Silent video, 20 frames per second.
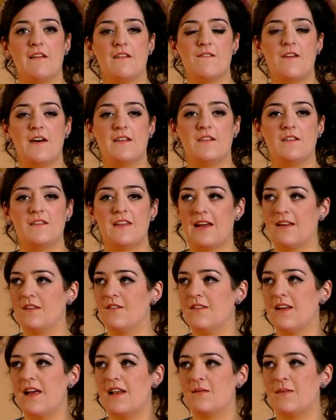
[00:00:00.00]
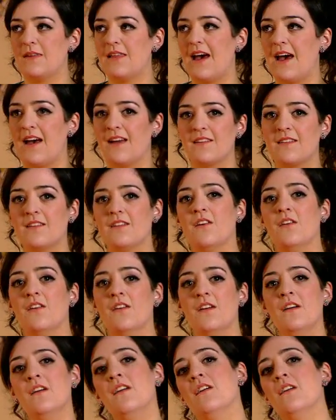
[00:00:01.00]
Thanks for telling me that, you
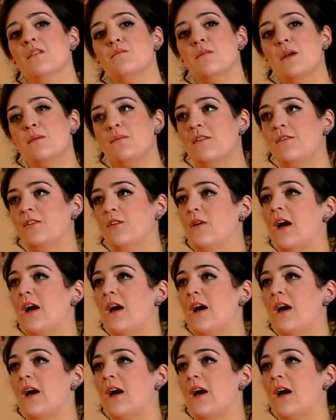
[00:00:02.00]
know. Maybe if you